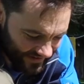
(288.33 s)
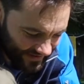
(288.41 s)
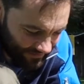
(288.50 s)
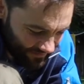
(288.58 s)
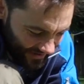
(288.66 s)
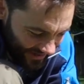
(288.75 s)

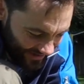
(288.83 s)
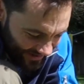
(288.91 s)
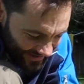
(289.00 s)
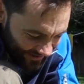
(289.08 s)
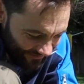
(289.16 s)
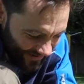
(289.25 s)
some
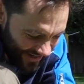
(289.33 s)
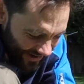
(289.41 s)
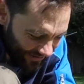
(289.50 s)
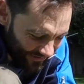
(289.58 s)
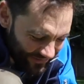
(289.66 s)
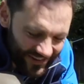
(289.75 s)
big
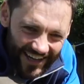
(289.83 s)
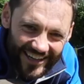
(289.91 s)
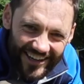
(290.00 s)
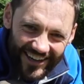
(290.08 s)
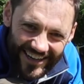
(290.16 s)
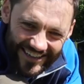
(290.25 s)
old
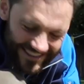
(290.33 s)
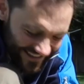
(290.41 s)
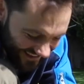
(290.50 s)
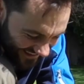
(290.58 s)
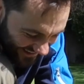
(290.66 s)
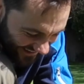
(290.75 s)
floodlights.
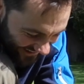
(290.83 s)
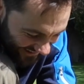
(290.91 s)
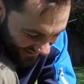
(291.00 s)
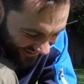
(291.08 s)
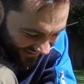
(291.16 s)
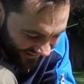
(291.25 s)

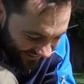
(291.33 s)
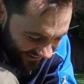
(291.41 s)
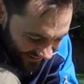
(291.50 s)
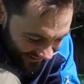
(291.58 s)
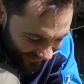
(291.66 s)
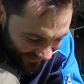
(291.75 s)

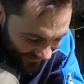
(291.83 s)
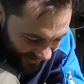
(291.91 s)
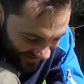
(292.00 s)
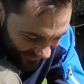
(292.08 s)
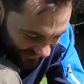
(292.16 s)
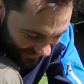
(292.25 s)
We might
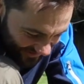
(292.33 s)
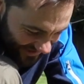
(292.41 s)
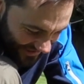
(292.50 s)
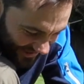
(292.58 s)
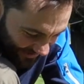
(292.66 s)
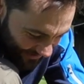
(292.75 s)
actually be able to
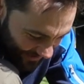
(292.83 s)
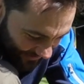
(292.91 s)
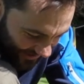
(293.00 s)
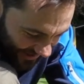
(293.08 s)
see where we're going.